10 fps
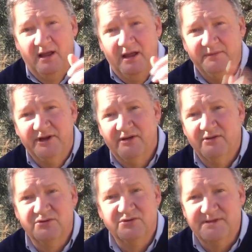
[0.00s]
I'm going to go
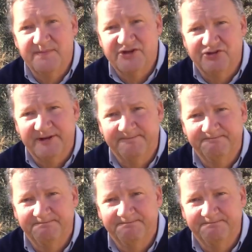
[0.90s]
and do some measuring.